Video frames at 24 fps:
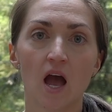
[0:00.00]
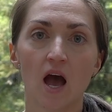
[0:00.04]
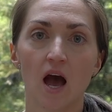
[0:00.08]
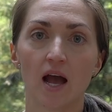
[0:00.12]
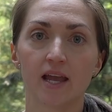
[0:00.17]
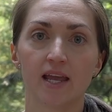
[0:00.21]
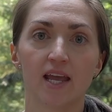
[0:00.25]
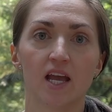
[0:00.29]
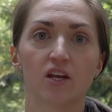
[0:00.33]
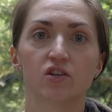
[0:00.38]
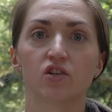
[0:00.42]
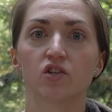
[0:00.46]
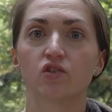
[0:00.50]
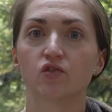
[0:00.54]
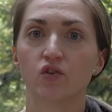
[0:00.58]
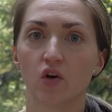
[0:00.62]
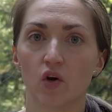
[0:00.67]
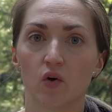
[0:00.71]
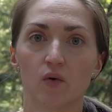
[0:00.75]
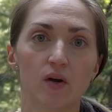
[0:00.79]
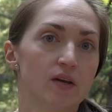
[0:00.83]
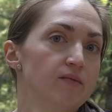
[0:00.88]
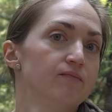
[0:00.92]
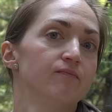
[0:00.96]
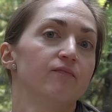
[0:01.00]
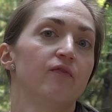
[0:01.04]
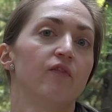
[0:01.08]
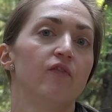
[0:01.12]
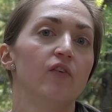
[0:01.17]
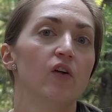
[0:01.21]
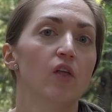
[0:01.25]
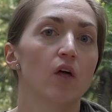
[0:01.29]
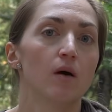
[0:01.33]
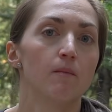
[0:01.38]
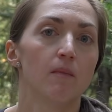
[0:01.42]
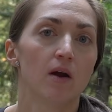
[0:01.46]
I can't just go and
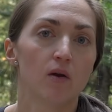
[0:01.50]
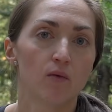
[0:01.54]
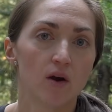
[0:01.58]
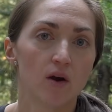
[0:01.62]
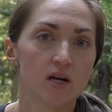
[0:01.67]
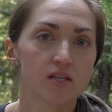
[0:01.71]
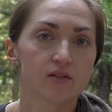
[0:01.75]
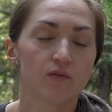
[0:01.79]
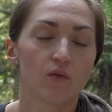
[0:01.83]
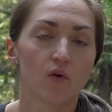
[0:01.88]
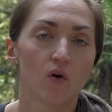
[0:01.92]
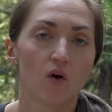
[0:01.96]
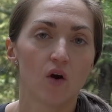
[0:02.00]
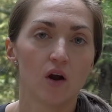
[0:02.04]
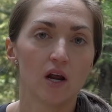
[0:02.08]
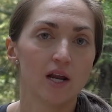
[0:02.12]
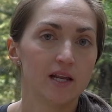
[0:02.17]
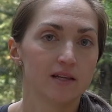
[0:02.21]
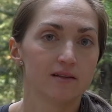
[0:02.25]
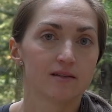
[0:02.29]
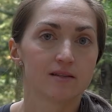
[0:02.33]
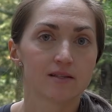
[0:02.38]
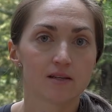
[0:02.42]
fill up my reservoir in